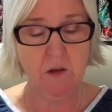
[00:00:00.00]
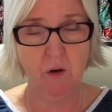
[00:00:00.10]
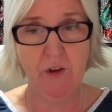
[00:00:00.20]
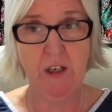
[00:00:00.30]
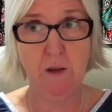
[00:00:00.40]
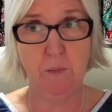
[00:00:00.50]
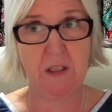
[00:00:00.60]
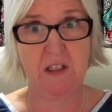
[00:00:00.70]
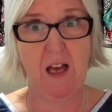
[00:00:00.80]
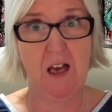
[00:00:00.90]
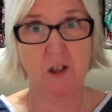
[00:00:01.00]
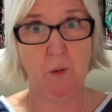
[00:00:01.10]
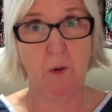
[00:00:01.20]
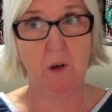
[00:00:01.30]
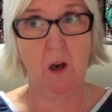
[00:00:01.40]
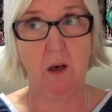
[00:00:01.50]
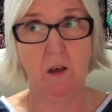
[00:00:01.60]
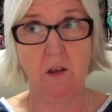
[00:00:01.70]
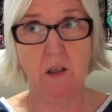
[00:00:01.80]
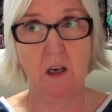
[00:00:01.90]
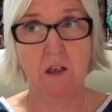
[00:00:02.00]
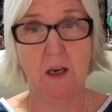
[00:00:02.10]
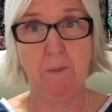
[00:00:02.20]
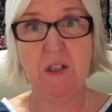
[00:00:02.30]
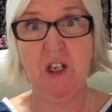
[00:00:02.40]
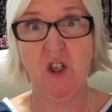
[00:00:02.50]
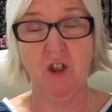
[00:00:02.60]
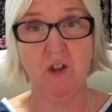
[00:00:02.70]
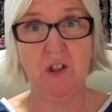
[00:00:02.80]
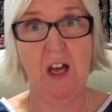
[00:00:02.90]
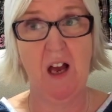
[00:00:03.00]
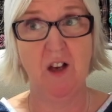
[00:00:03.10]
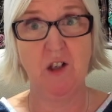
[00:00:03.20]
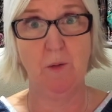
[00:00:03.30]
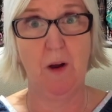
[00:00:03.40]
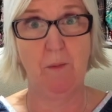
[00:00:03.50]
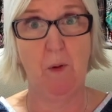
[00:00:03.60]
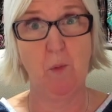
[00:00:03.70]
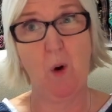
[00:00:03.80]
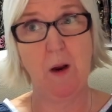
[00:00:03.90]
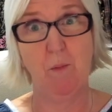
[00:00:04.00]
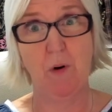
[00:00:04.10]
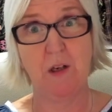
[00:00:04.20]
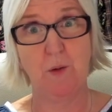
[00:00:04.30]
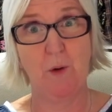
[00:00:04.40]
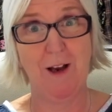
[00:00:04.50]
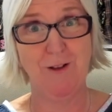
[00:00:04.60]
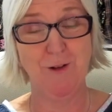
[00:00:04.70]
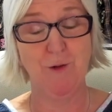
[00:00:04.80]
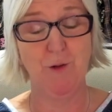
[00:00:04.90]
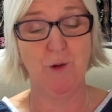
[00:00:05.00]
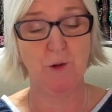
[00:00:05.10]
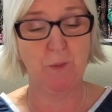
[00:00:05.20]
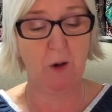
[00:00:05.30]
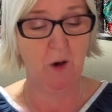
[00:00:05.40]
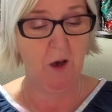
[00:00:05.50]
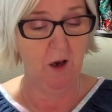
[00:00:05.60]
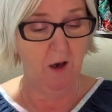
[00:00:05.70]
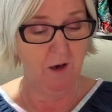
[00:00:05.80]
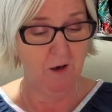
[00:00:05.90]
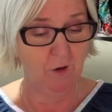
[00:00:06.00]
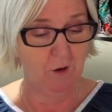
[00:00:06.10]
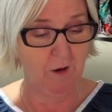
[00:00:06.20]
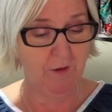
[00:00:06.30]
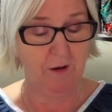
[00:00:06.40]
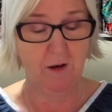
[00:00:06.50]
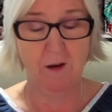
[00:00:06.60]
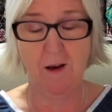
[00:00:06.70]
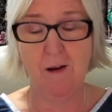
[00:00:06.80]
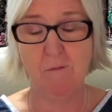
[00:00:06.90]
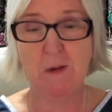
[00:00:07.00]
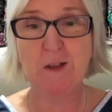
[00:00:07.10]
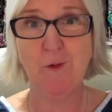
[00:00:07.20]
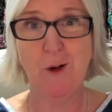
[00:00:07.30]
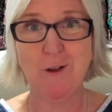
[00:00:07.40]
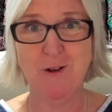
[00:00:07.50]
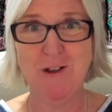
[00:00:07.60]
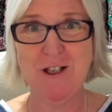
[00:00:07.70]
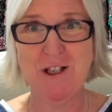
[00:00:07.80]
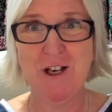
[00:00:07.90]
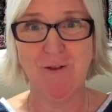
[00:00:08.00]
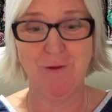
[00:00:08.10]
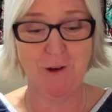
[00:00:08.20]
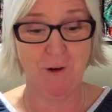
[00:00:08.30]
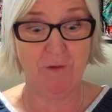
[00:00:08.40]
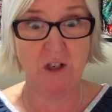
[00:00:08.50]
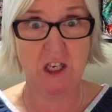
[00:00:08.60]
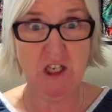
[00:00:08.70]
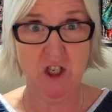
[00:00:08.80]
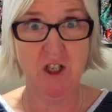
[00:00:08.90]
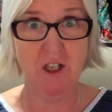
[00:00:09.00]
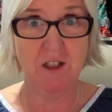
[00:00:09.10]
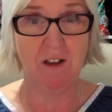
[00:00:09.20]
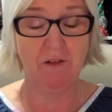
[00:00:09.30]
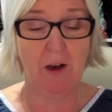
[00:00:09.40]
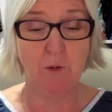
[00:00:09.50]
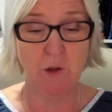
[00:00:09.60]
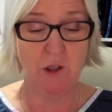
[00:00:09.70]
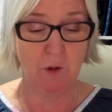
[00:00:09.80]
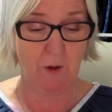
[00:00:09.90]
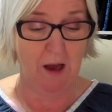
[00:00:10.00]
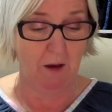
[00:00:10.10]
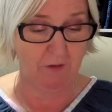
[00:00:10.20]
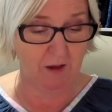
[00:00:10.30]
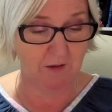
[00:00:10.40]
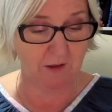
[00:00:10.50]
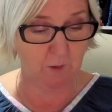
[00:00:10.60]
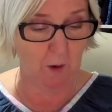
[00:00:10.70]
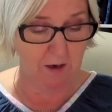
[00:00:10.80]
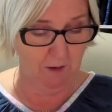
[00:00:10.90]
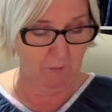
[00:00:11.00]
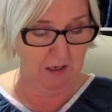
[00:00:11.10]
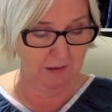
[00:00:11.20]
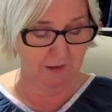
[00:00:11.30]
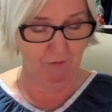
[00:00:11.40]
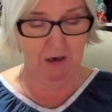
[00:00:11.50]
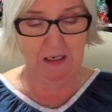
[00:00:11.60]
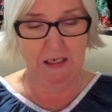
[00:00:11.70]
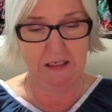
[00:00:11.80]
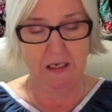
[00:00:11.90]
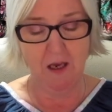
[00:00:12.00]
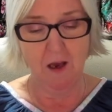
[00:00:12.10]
you know, the little bits that I do and adaptations that I do, I'm quite impressed when I do those. But, you know, I think massive well done to you, Jane, for teaching yourself how to do that. That's quite amazing, really.